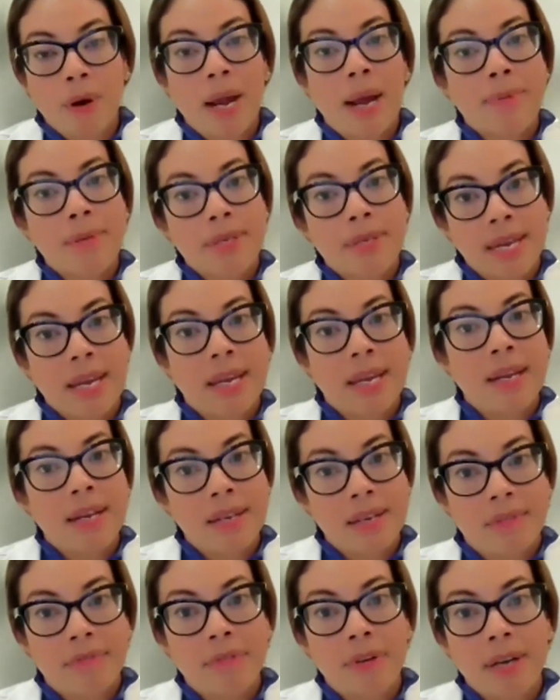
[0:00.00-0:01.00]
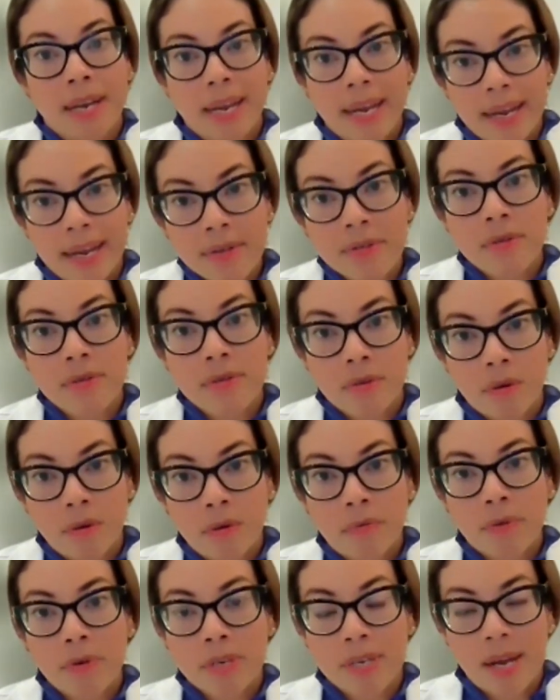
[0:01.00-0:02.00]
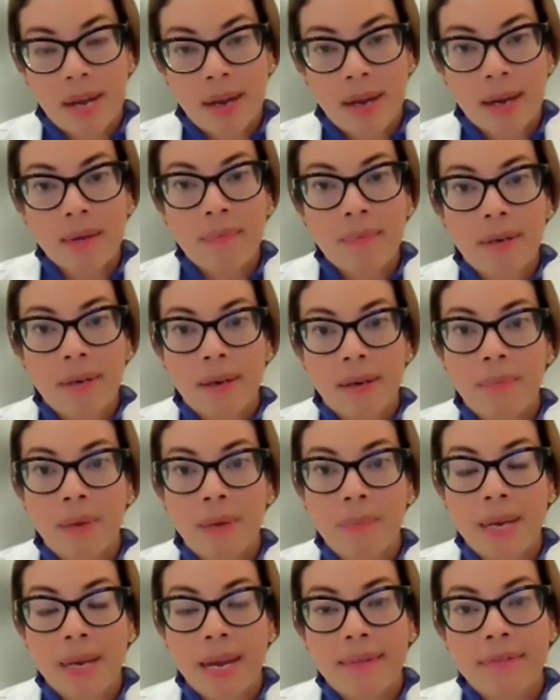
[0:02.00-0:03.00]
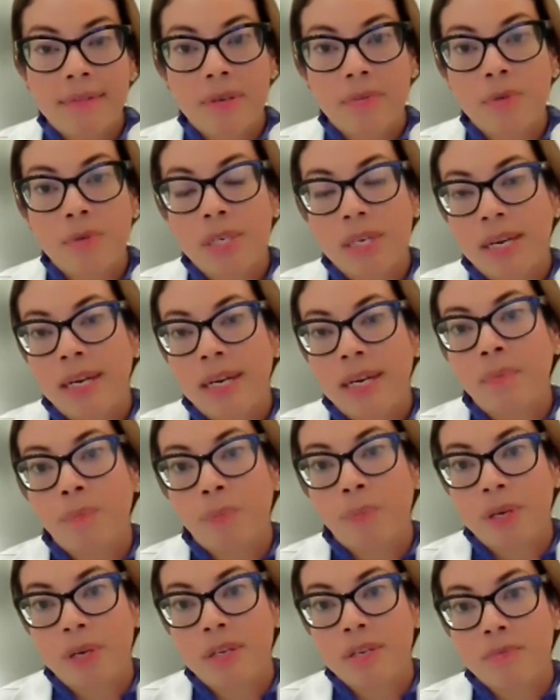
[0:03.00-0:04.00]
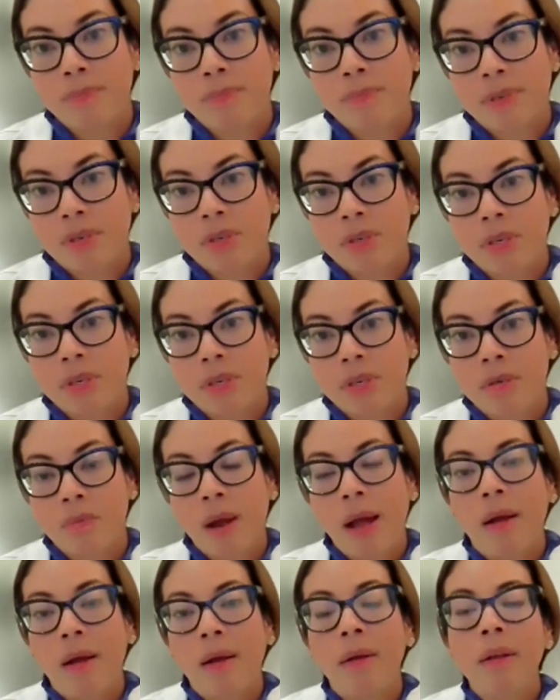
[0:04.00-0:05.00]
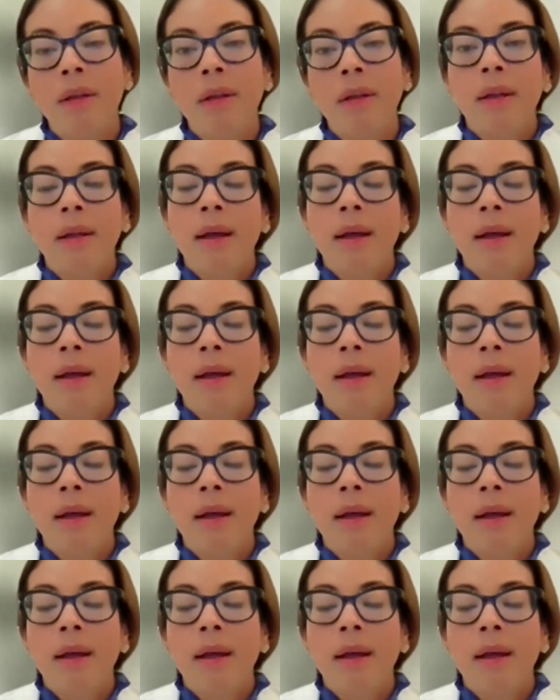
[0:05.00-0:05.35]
perhaps taking different hits over time and maybe have some genetic predisposition as well,